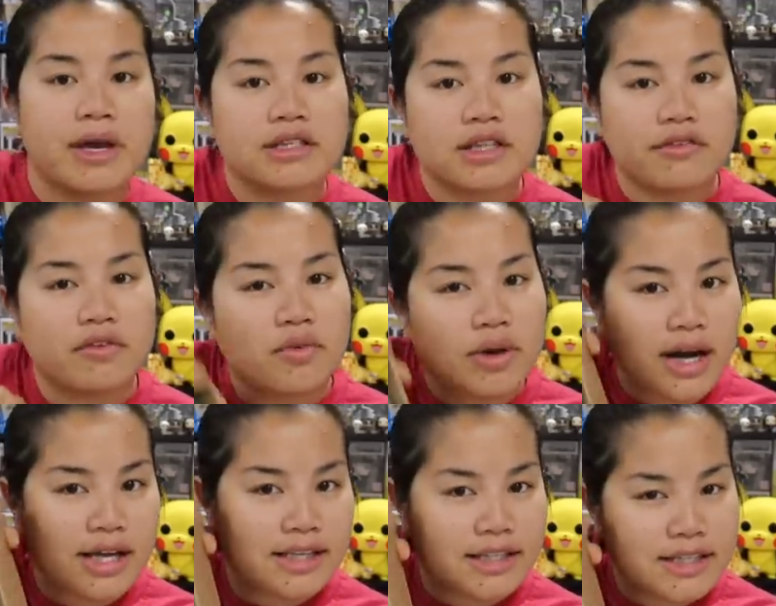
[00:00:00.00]
Based off of what
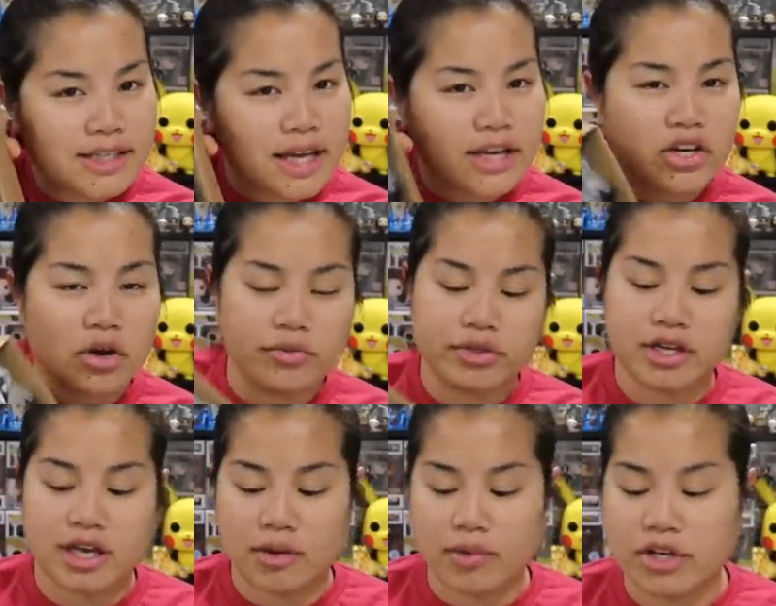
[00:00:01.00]
I can see, I don't
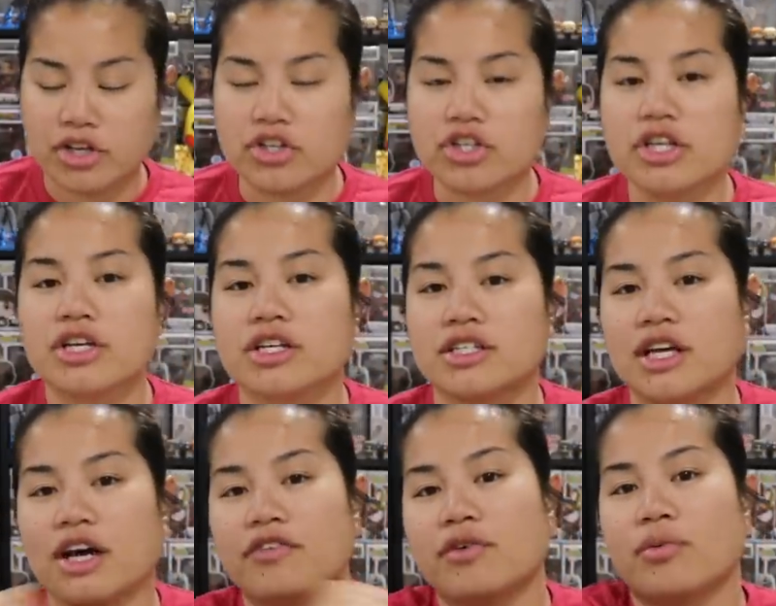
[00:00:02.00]
think I won. Usually you can
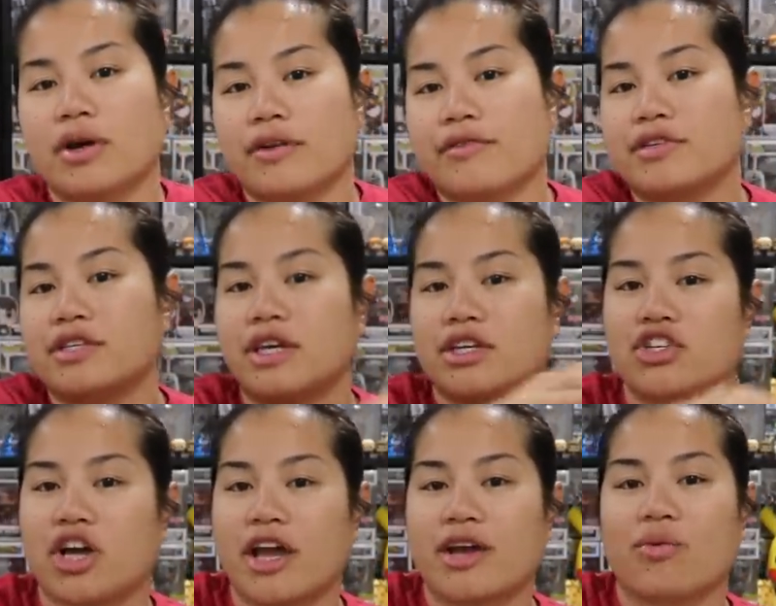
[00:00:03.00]
tell if you won if you see a
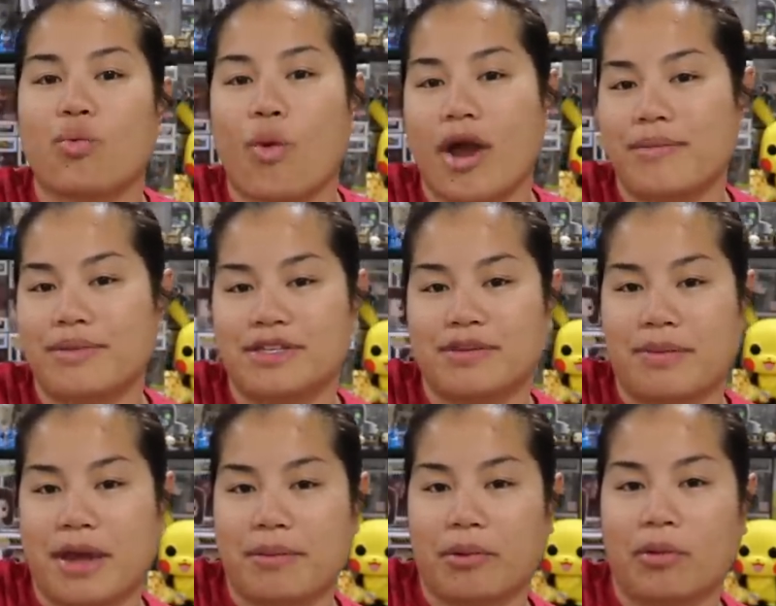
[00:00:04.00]
giant white piece of
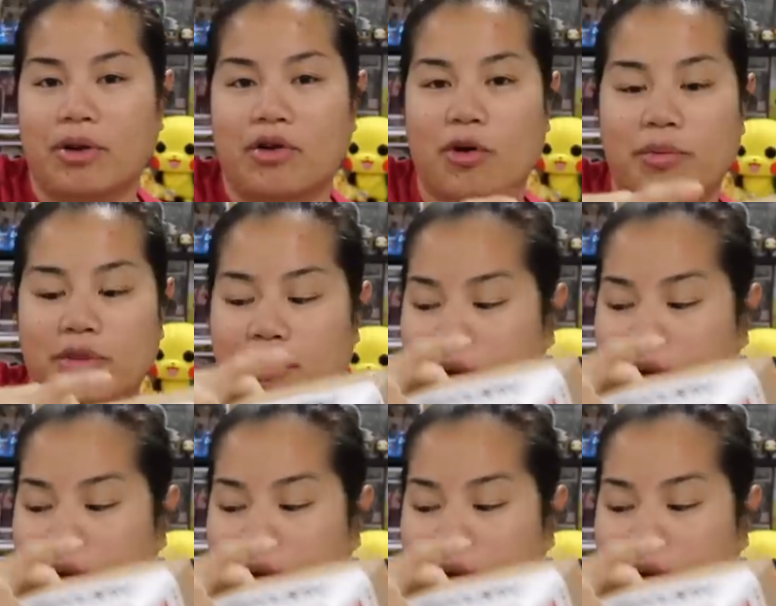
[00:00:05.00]
paper when you open the